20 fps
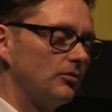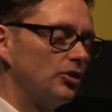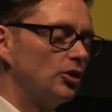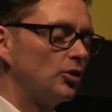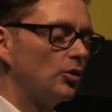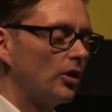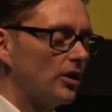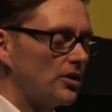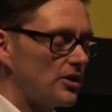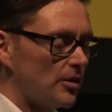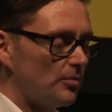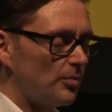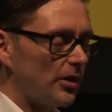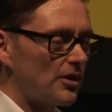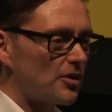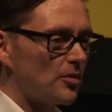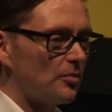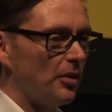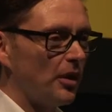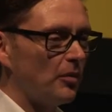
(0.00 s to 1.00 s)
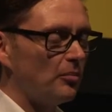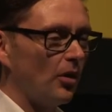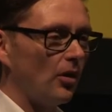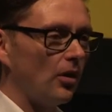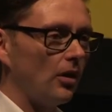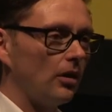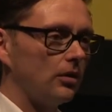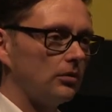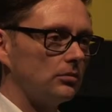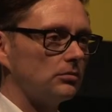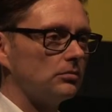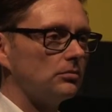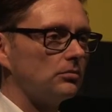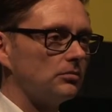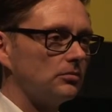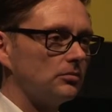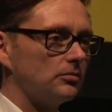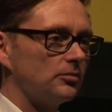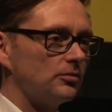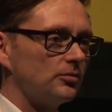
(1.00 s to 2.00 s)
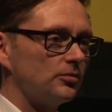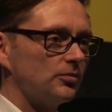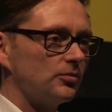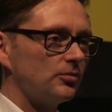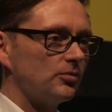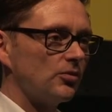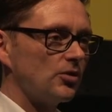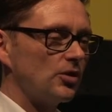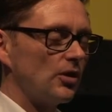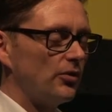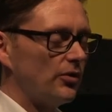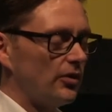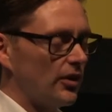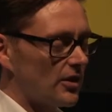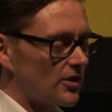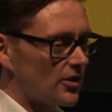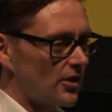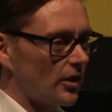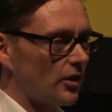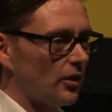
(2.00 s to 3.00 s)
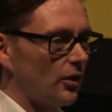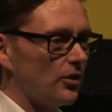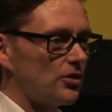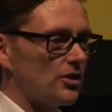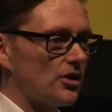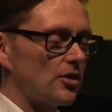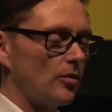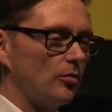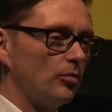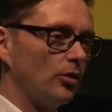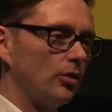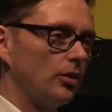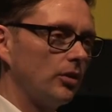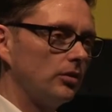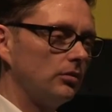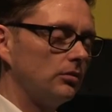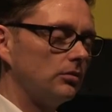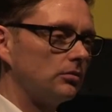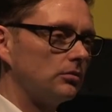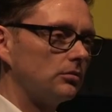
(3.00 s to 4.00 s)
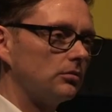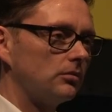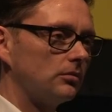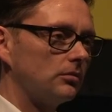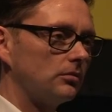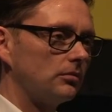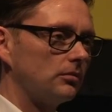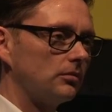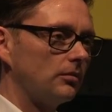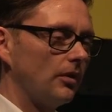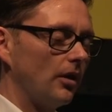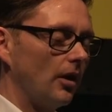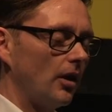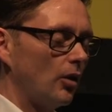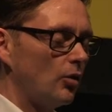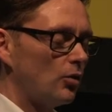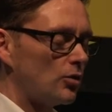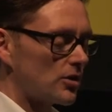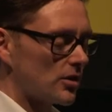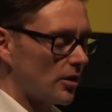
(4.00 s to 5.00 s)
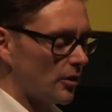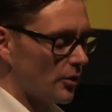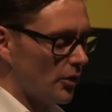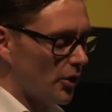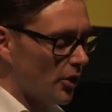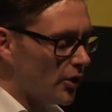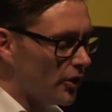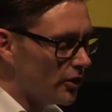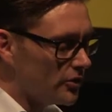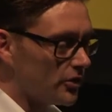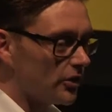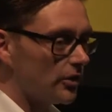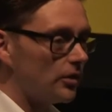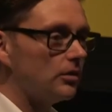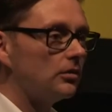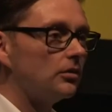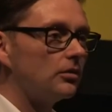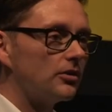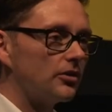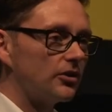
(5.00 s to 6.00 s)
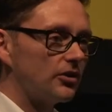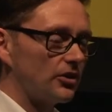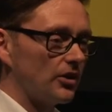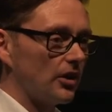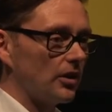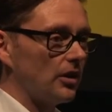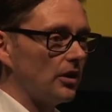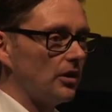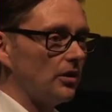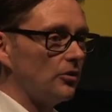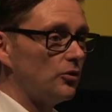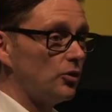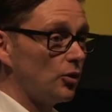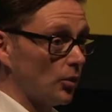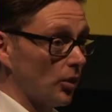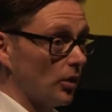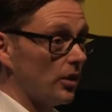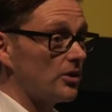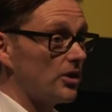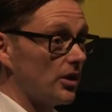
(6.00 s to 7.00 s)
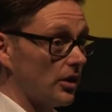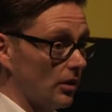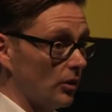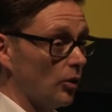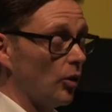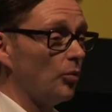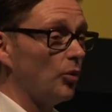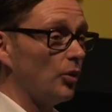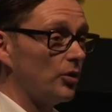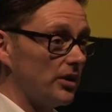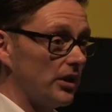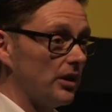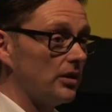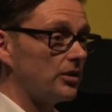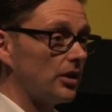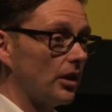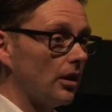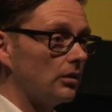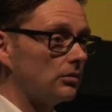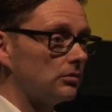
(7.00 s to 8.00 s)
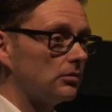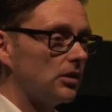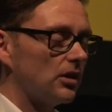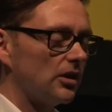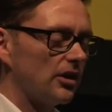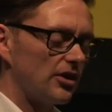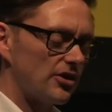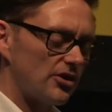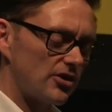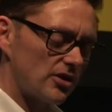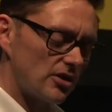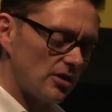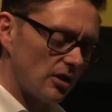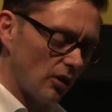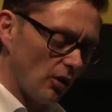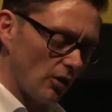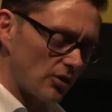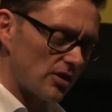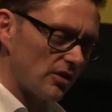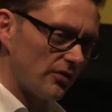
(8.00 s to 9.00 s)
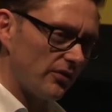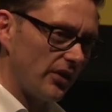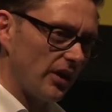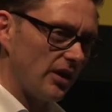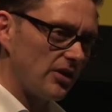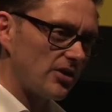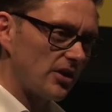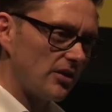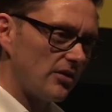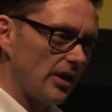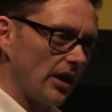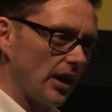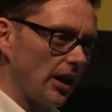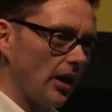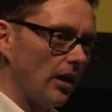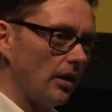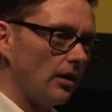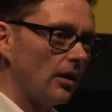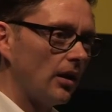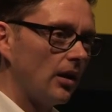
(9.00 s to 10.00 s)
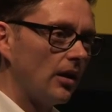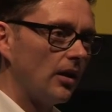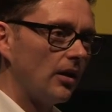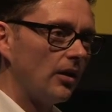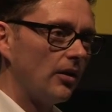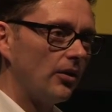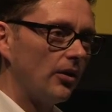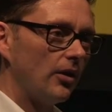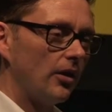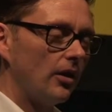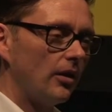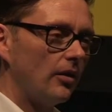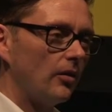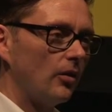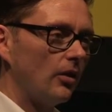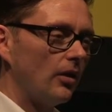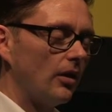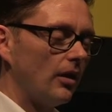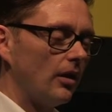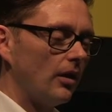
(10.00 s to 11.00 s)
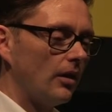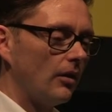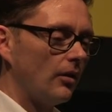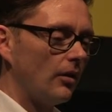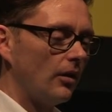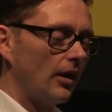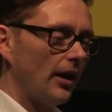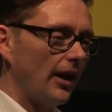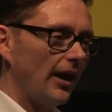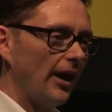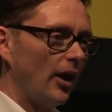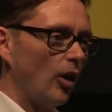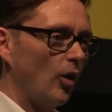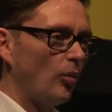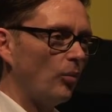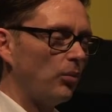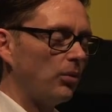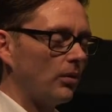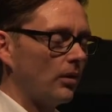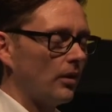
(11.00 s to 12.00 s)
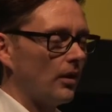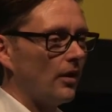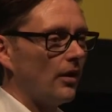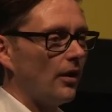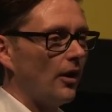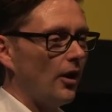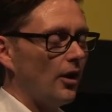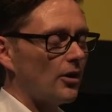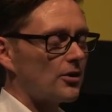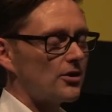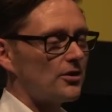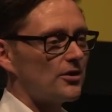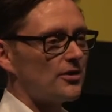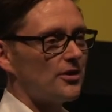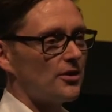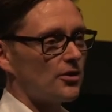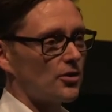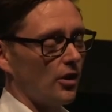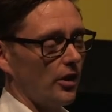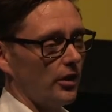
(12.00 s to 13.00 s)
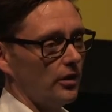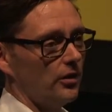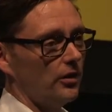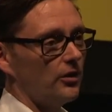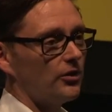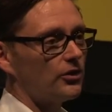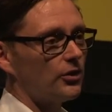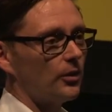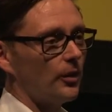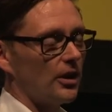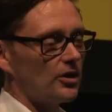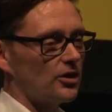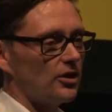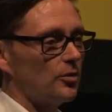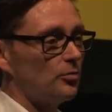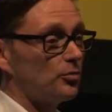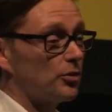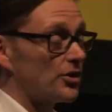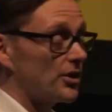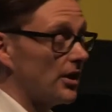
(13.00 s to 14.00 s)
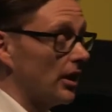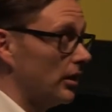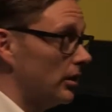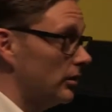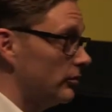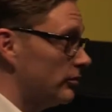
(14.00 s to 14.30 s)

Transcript: Neurology plays a big part. So if you think psychology is important, I also urge you to study neurology in a lot more detail, because there's lots of things in there that help us as designers to actually present